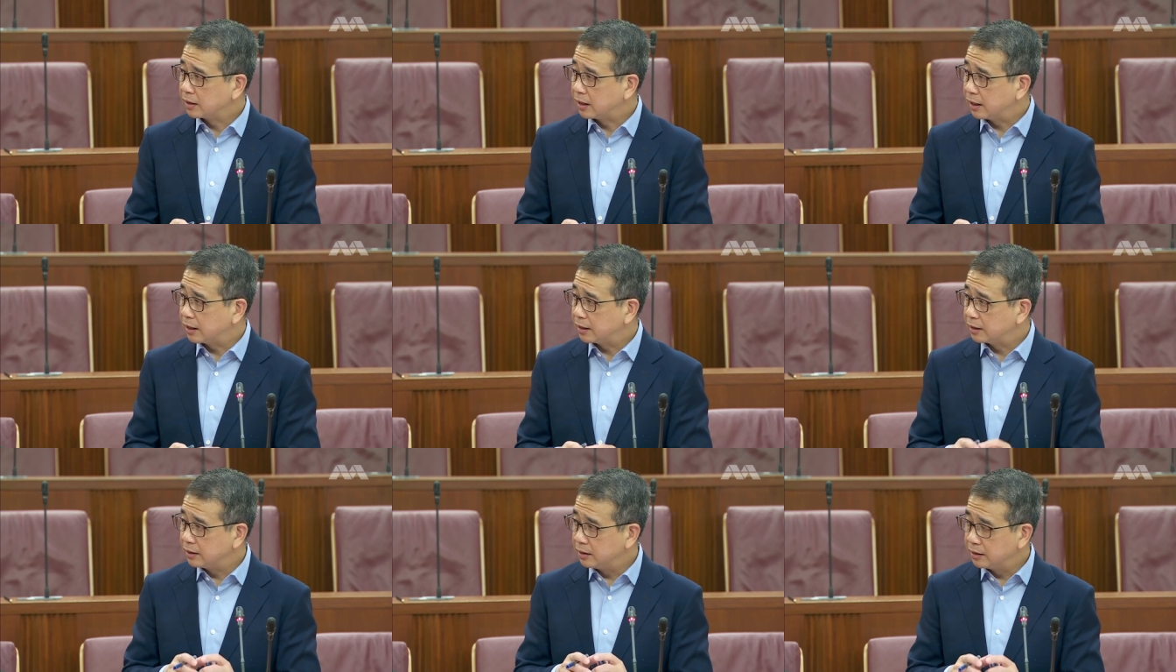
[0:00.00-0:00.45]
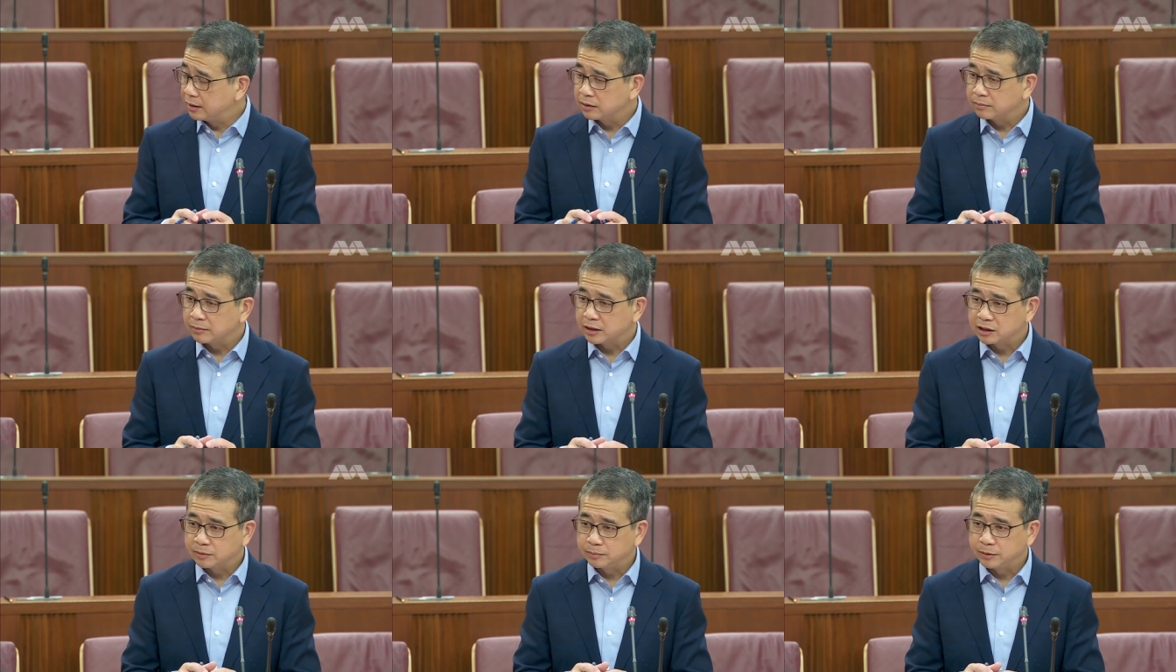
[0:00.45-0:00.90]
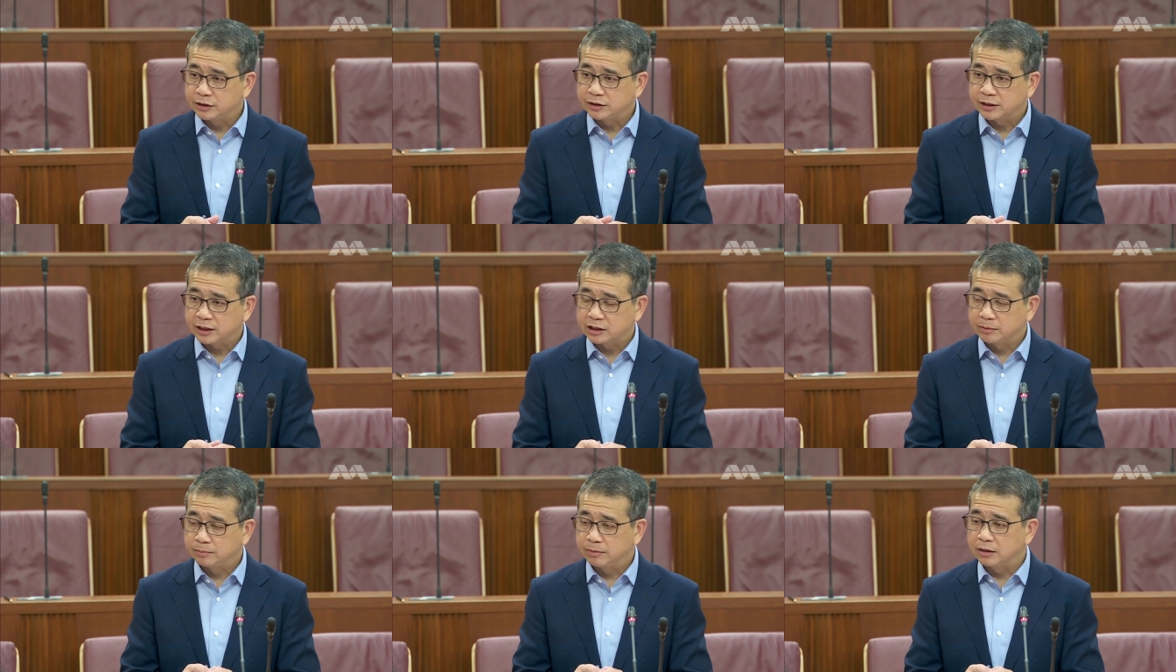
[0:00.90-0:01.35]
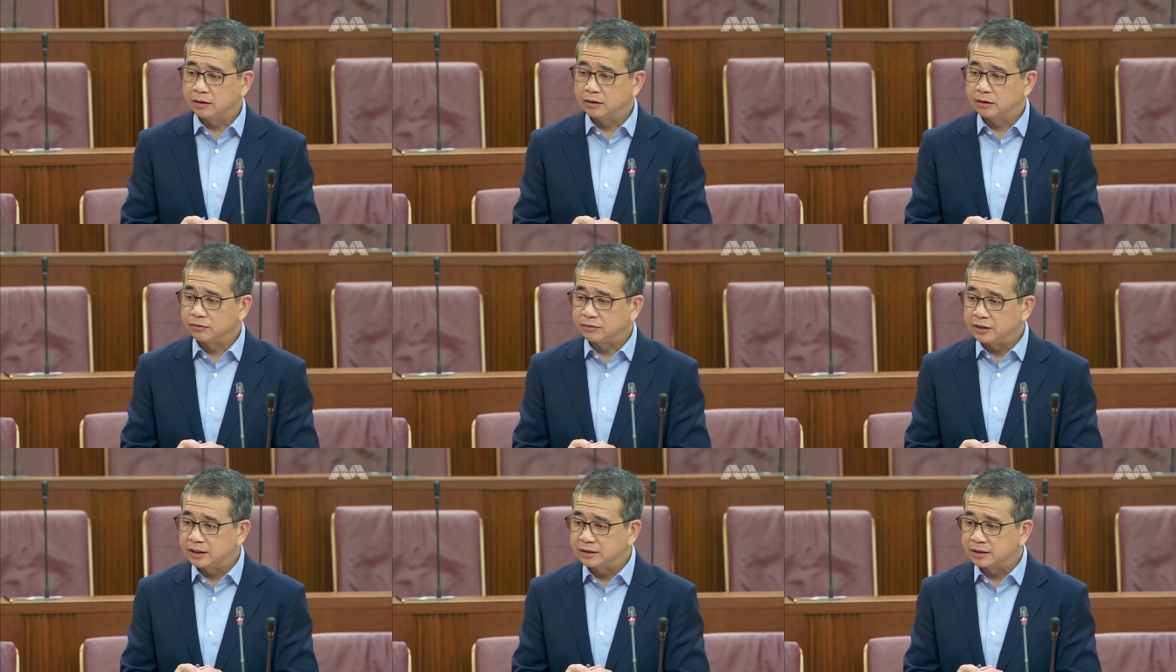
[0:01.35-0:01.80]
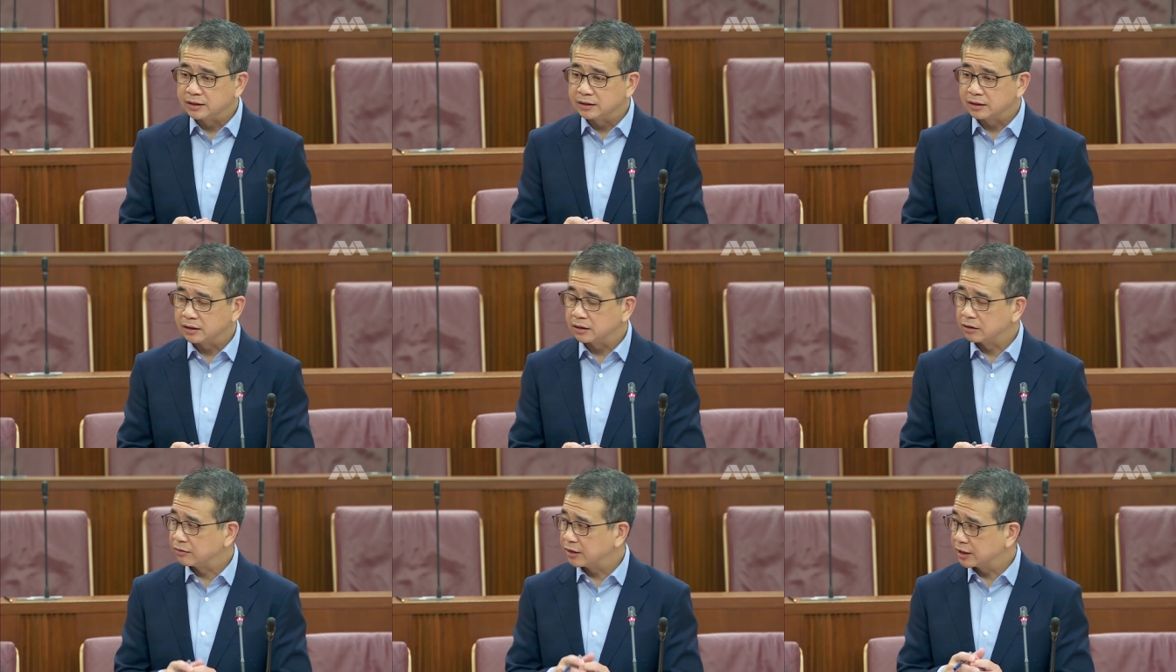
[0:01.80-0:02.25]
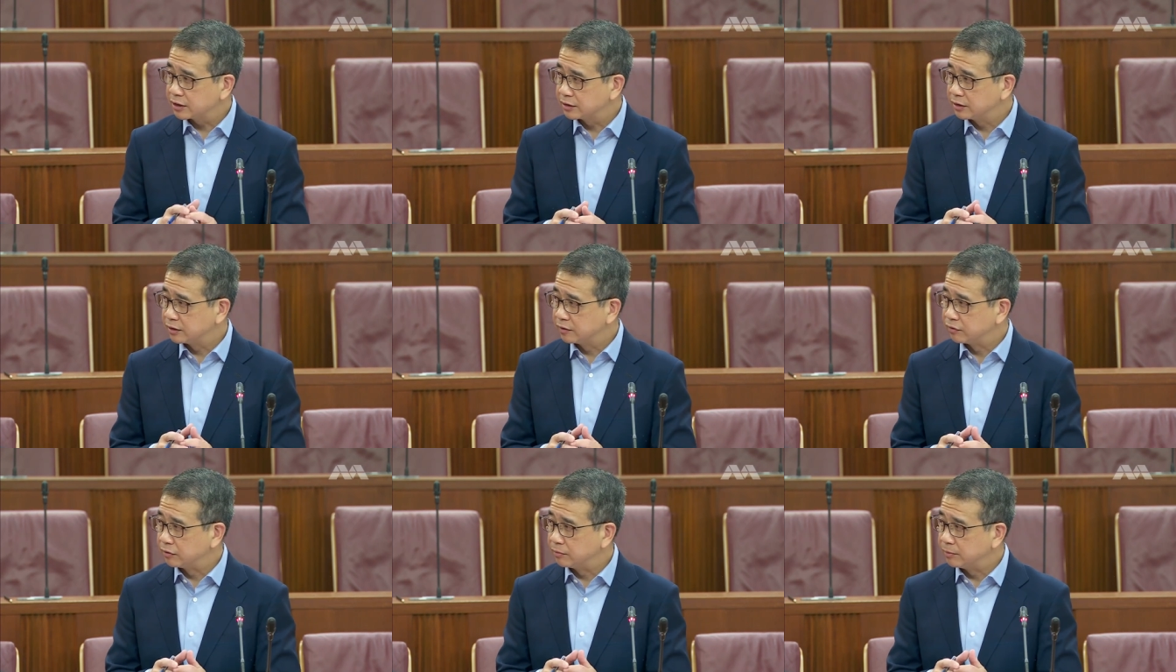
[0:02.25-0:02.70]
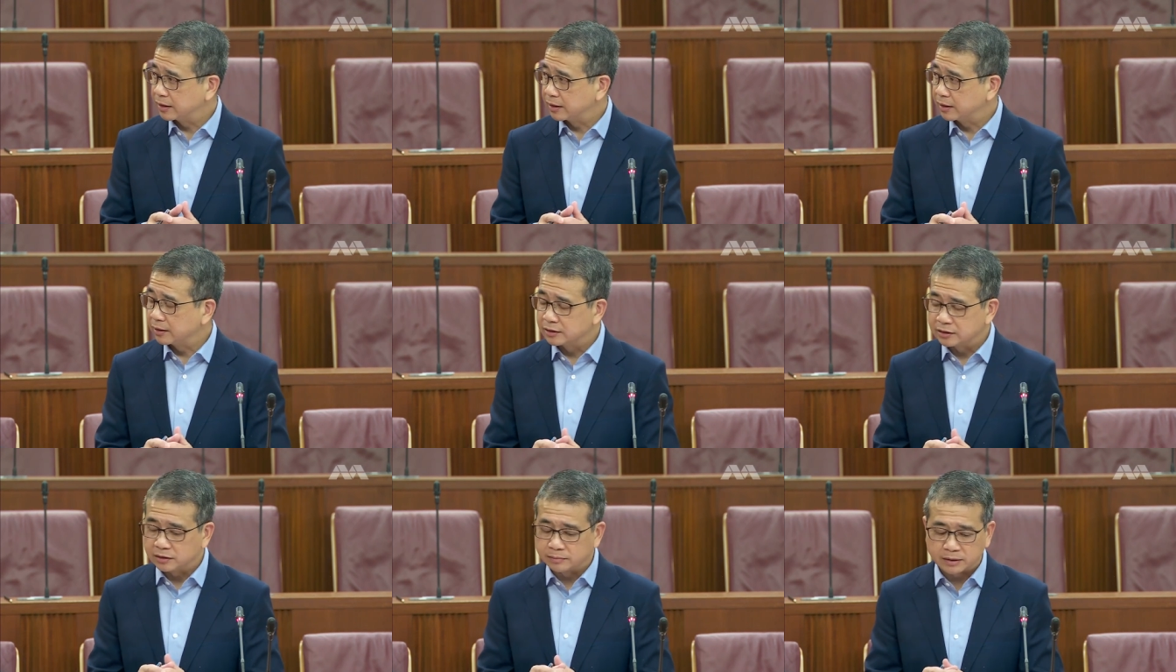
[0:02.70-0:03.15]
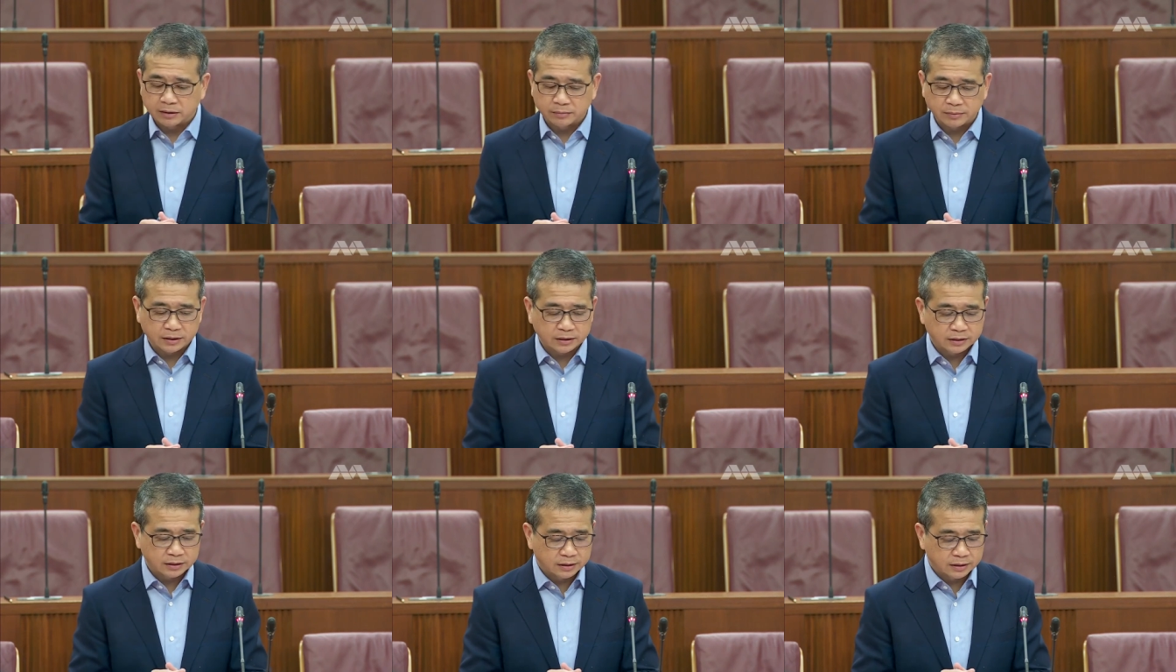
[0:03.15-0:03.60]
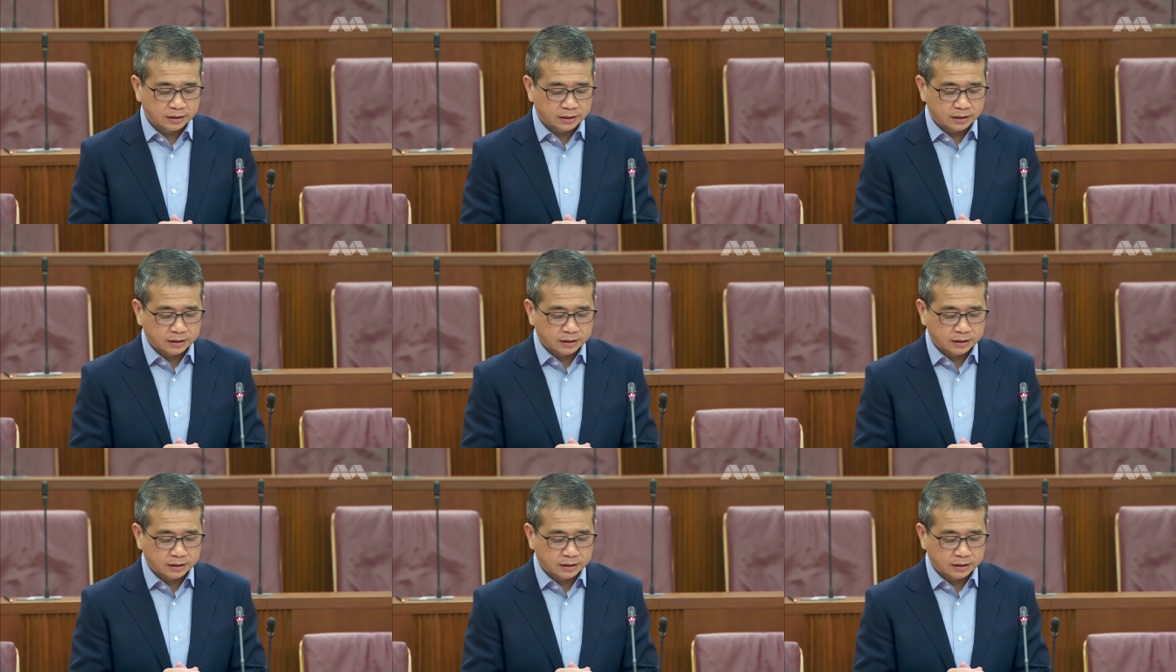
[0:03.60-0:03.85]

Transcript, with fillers: I had earlier in my speech explained the reasons and the rationale for making this amendment.